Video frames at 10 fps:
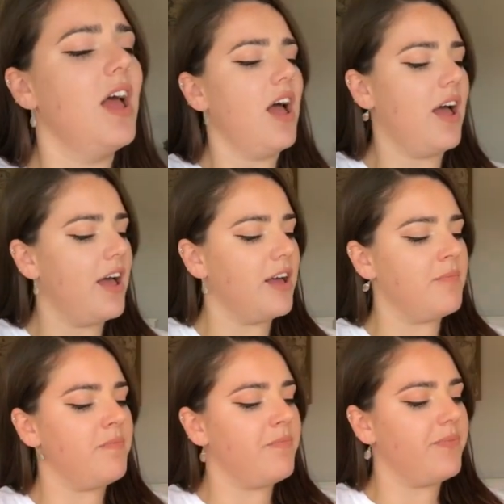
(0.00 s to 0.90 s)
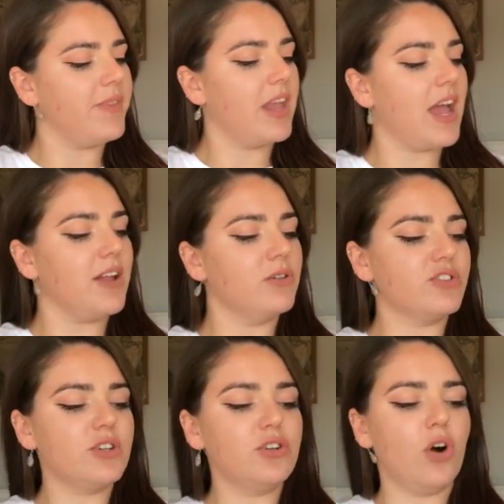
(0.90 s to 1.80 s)
And
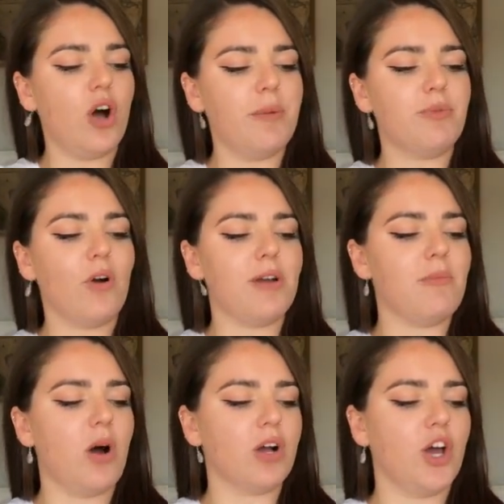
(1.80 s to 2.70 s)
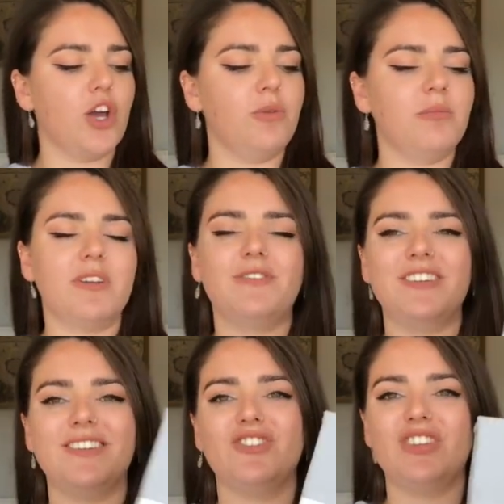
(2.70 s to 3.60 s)
also got a Primark home
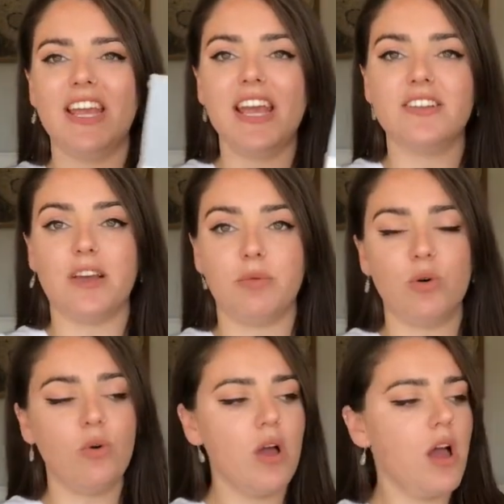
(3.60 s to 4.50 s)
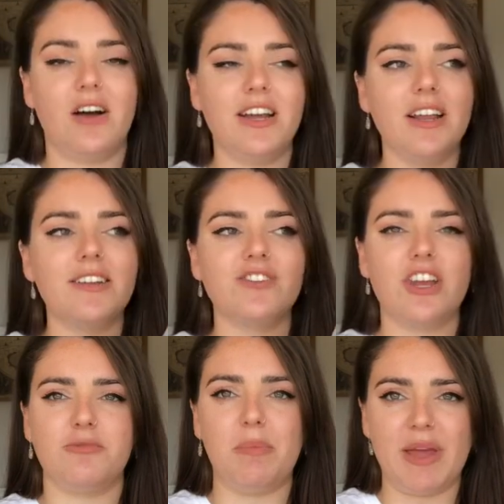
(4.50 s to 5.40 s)
fitted sheet, a double. I like to
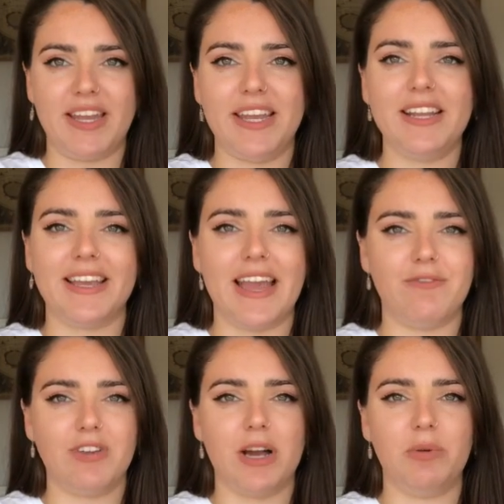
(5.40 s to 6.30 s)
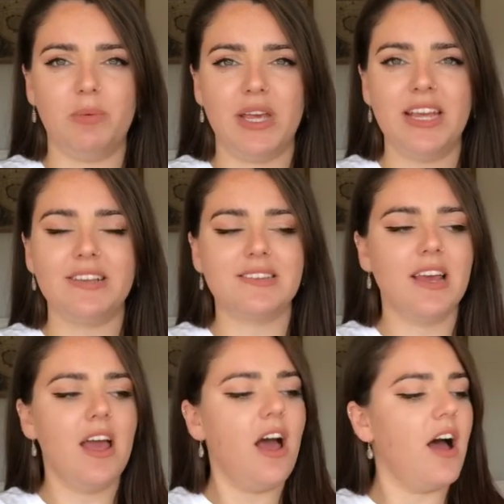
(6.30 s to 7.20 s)
change my bedding like every couple of weeks.
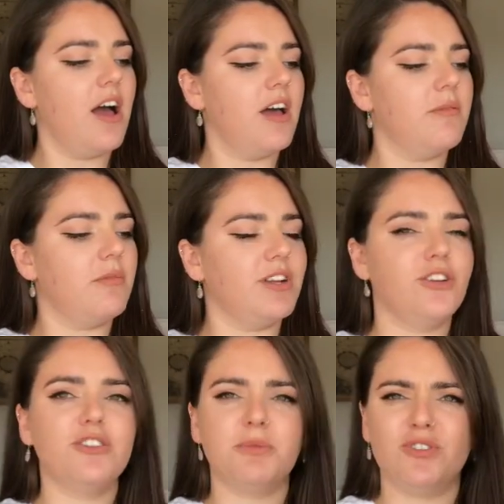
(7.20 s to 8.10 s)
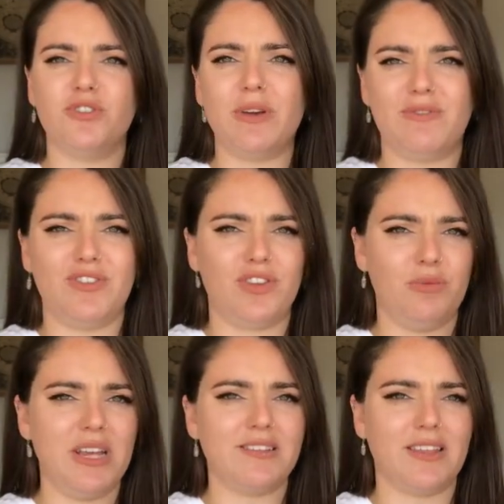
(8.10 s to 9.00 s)
I know you're supposed to do it every 2
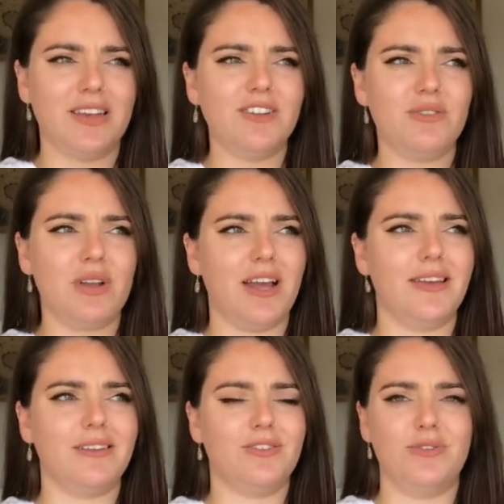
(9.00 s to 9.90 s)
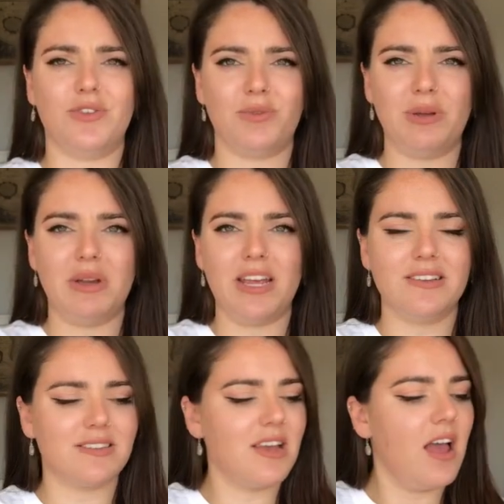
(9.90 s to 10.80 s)
weeks. I think I do it like 2 to 3
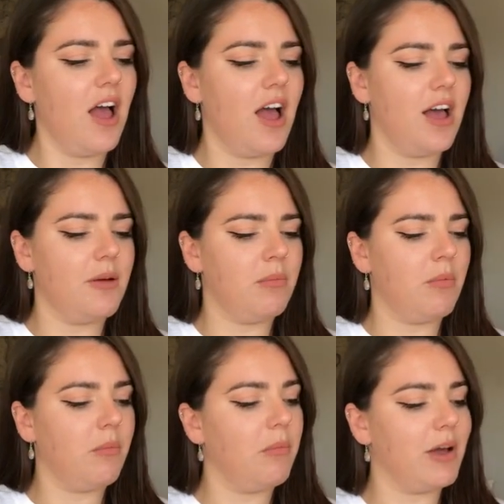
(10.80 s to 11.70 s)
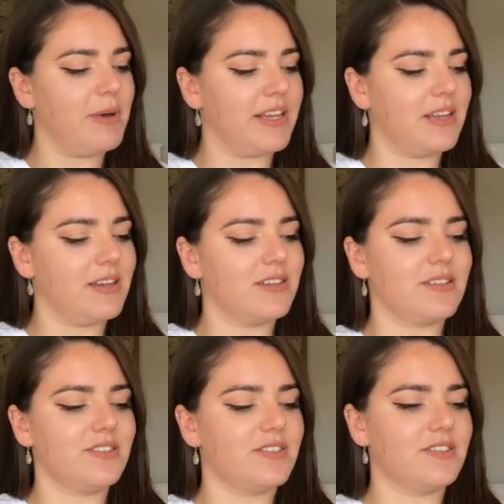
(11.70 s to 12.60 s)
weeks, my bedding,
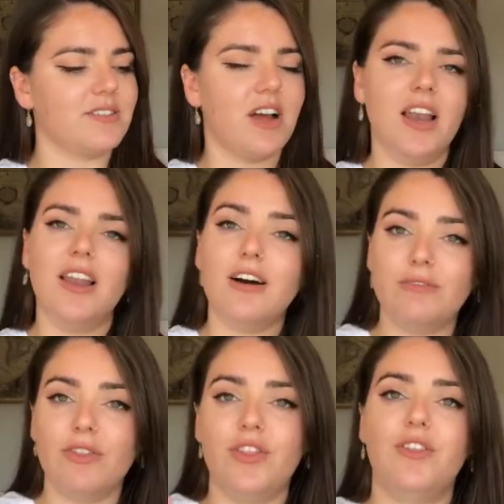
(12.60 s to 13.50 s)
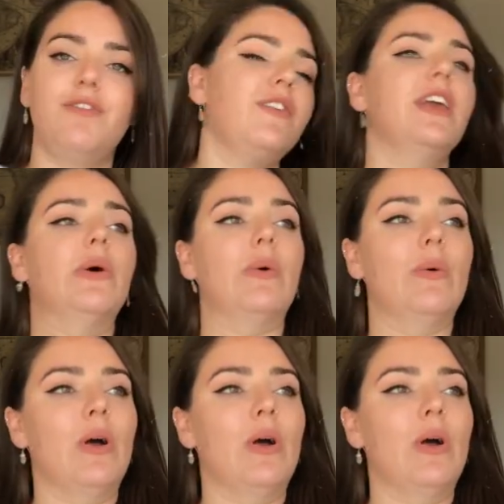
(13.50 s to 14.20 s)
because I love the feel